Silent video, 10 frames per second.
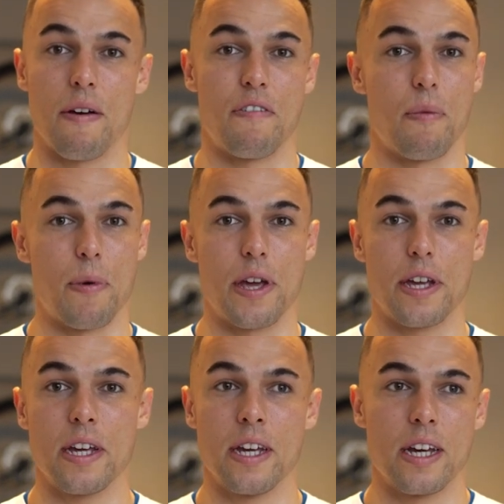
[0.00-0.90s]
And for
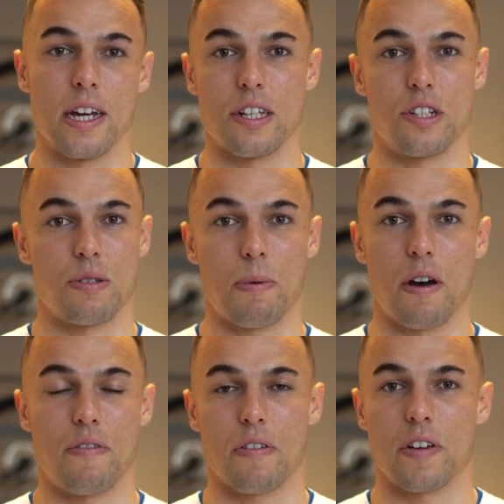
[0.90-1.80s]
me, it's just
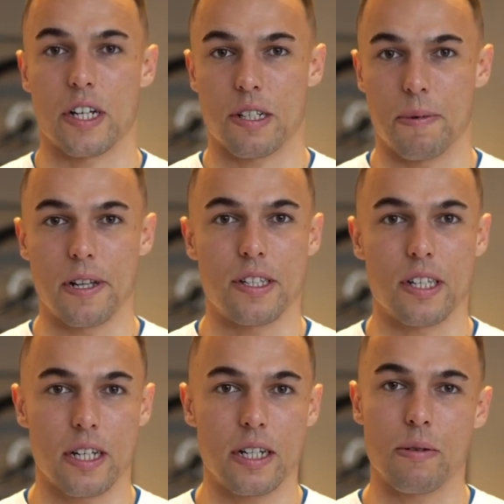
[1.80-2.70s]
perfect
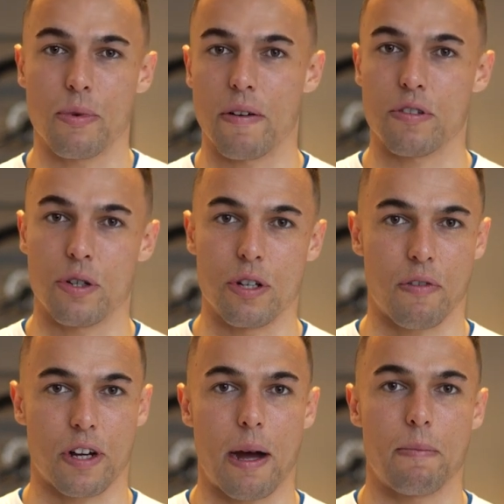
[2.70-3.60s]
flexibility. We have two
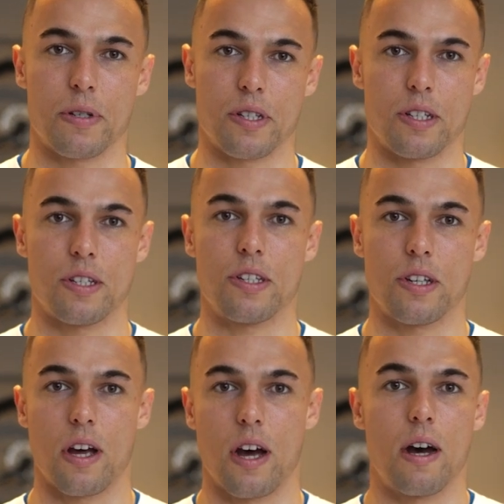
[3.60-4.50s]
different campuses,
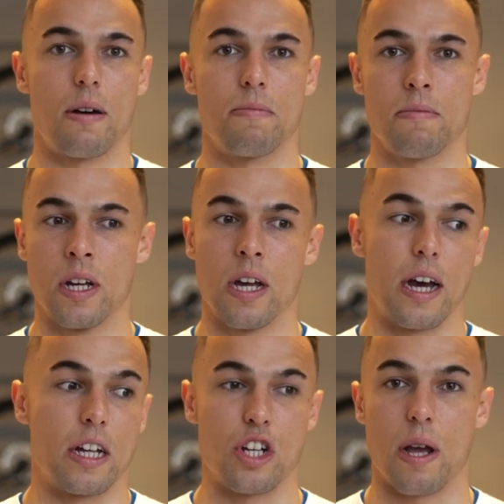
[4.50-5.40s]
um,
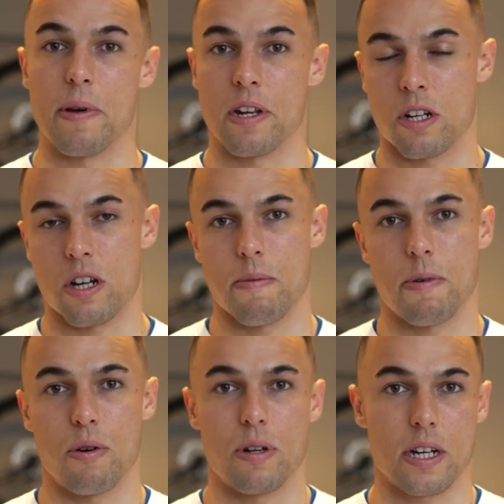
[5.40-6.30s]
a gym in another
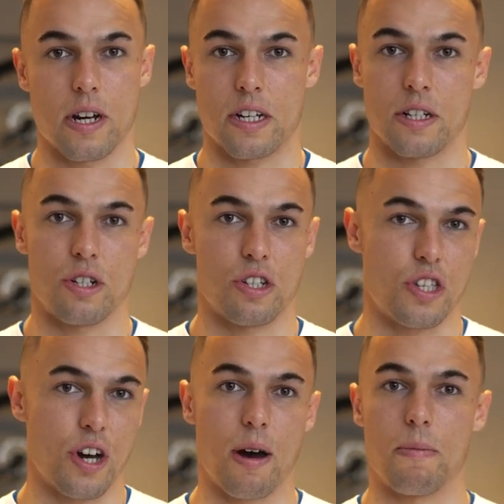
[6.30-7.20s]
building. I can
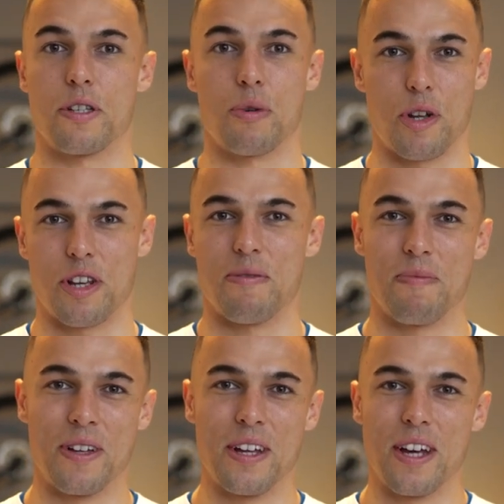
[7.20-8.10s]
just dart between them
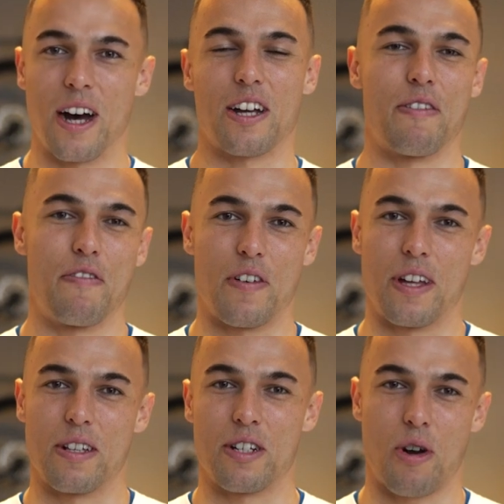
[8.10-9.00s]
I can
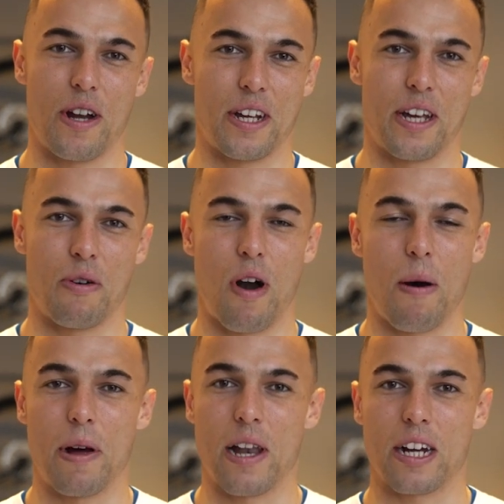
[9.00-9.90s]
fit the training in
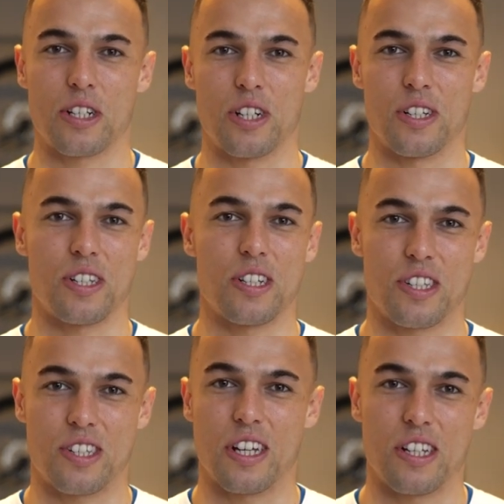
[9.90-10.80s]
around my lectures and
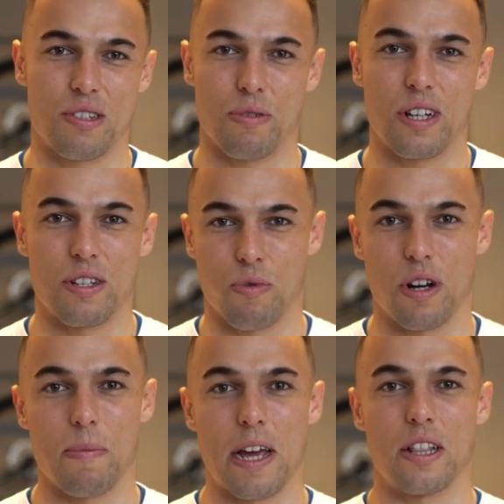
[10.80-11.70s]
it's, it's, it's
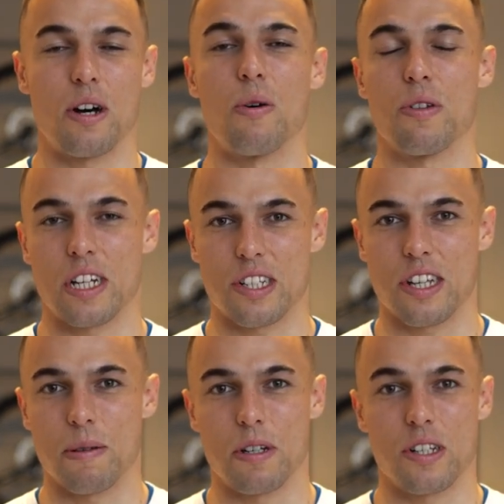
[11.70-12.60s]
really made the whole thing
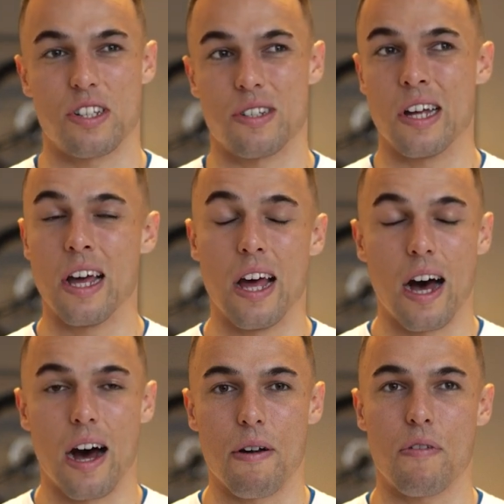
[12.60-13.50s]
seamless and
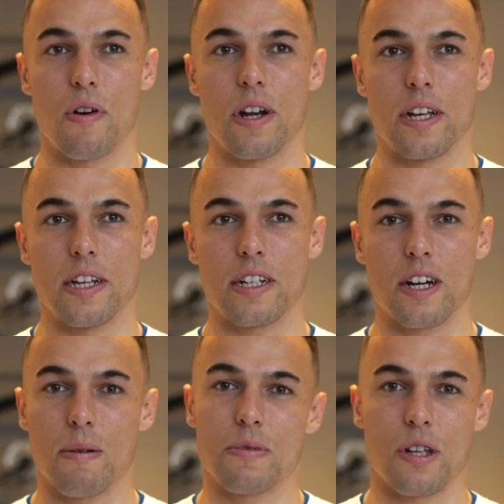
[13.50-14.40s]
I've really
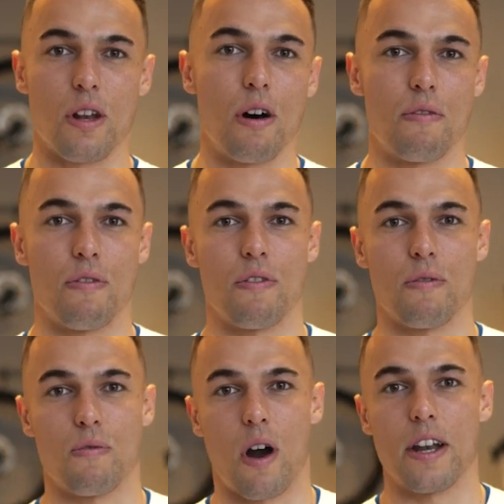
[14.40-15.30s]
come to
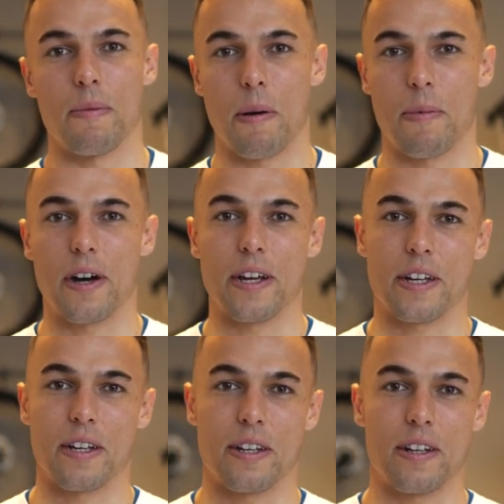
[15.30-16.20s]
love riding my bike
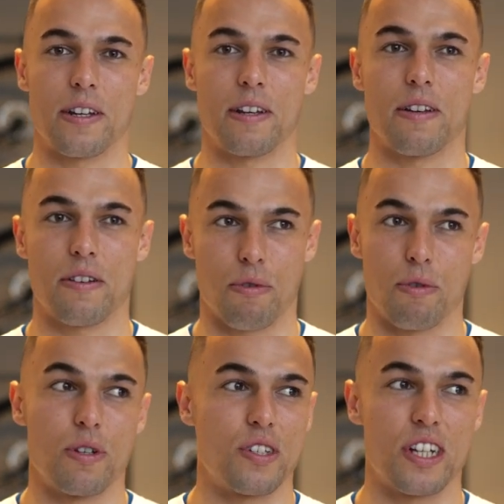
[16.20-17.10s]
and
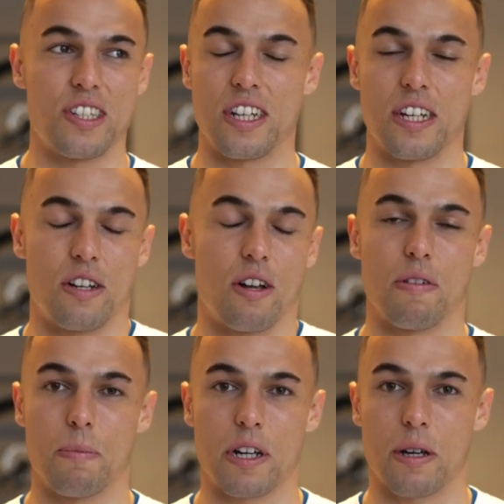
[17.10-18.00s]
through the city and
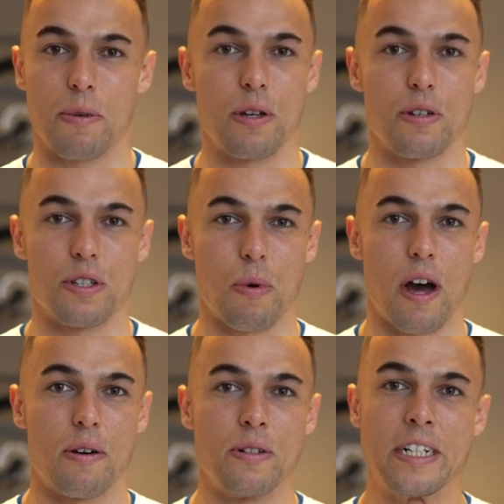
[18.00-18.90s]
loving my commute as
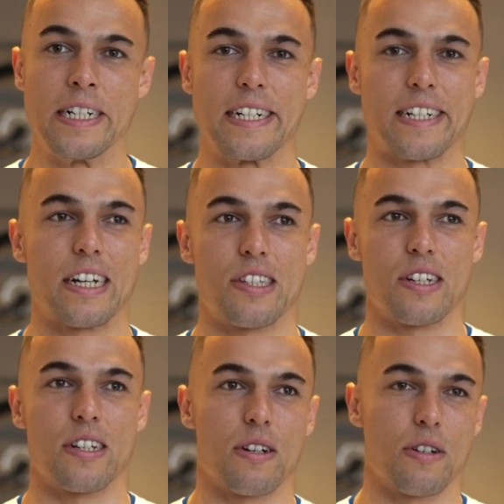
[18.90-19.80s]
well. Get
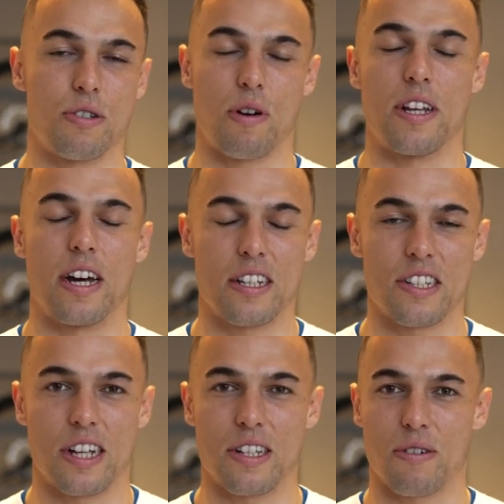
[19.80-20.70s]
to go straight down
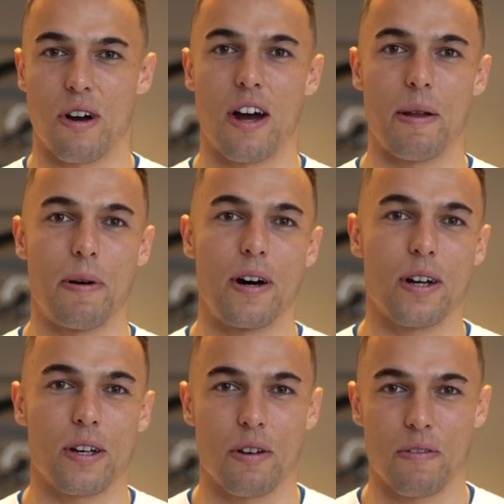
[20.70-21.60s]
the centre of Hyde
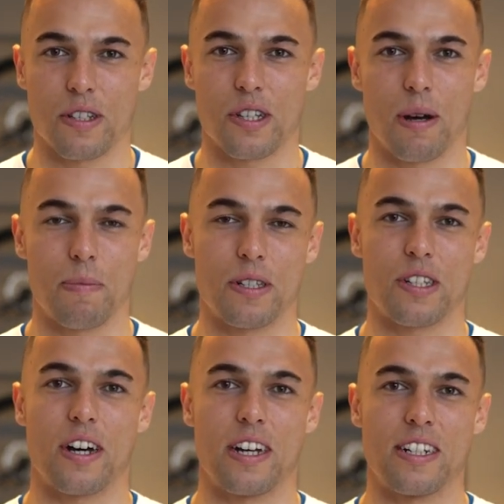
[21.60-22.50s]
Park and over the
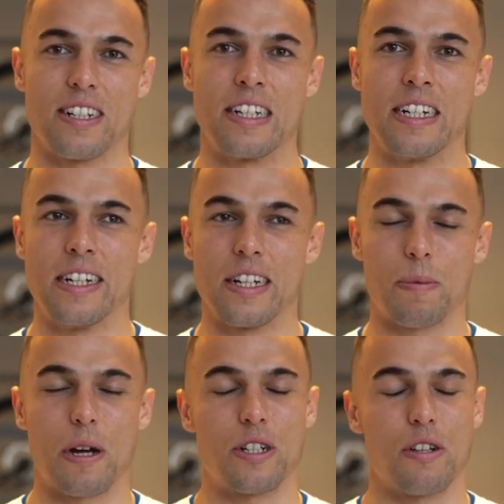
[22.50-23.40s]
Serpentine and
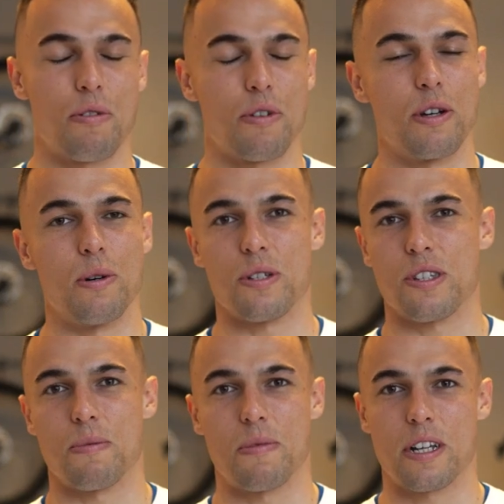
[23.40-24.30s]
especially through the
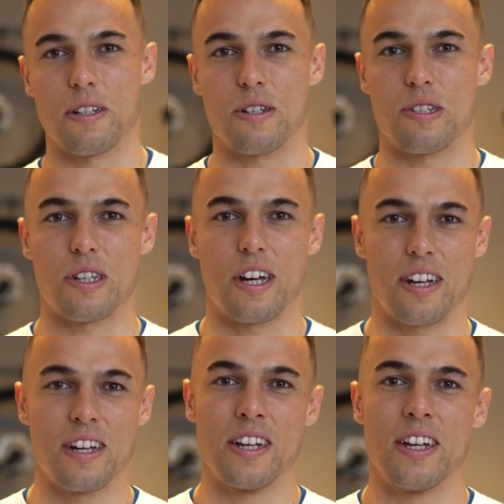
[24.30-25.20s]
autumn like those
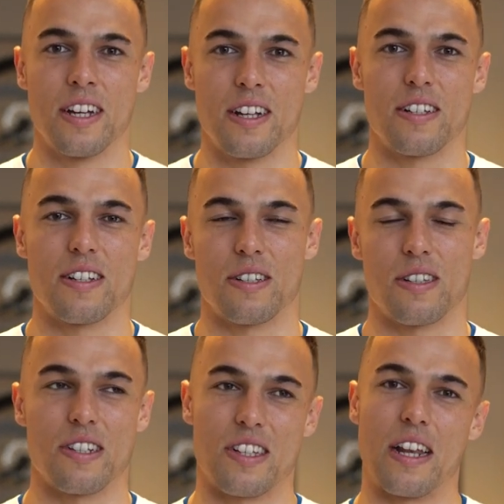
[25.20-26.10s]
uh,
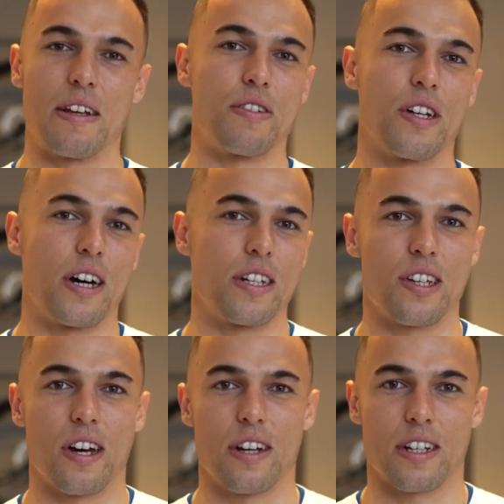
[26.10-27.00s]
there's the leaves started
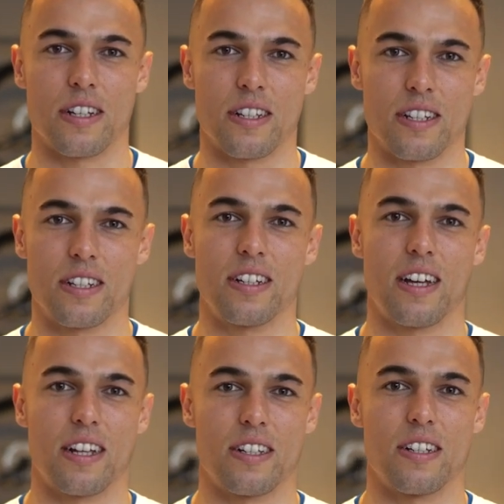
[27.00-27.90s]
turning and
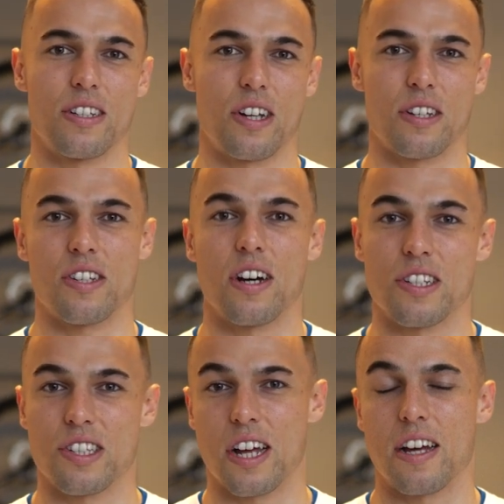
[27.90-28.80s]
the and the sun
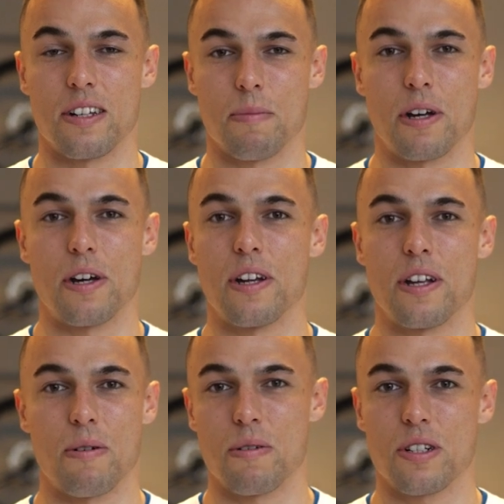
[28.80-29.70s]
started setting a bit
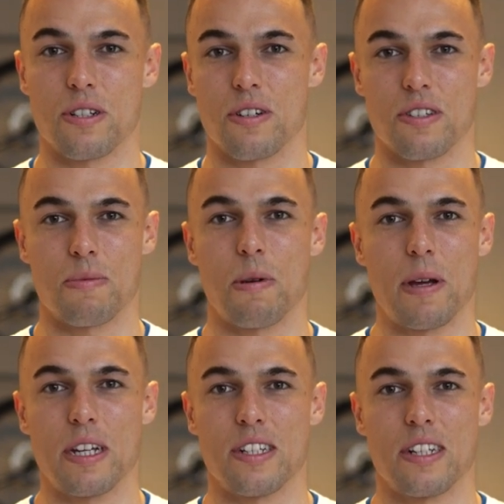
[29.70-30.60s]
earlier. It just got some
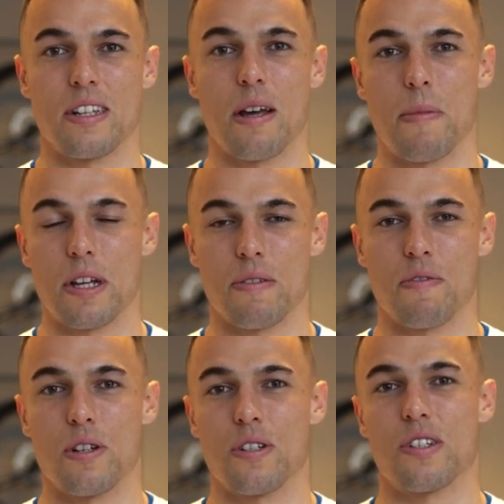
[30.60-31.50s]
amazing amazing
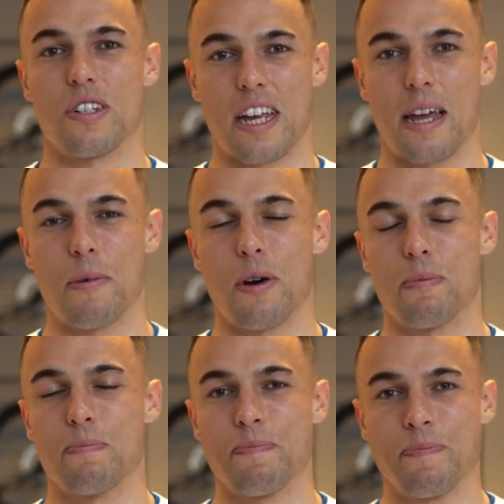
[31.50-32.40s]
views as I came
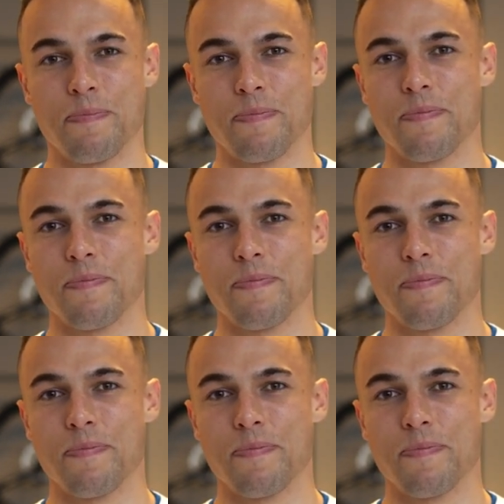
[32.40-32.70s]
home.